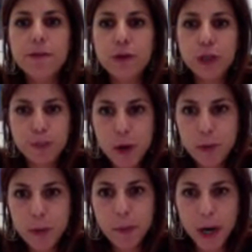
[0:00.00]
the Force
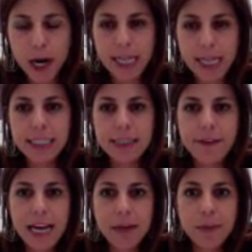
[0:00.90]
Mobile product is
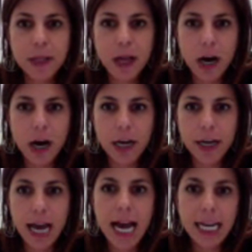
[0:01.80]
available
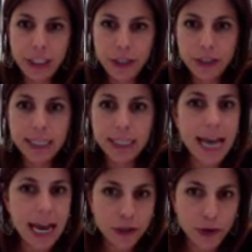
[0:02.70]
on iTunes and
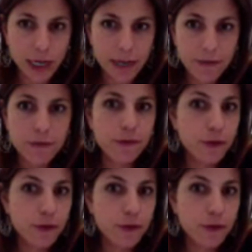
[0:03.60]
Android for four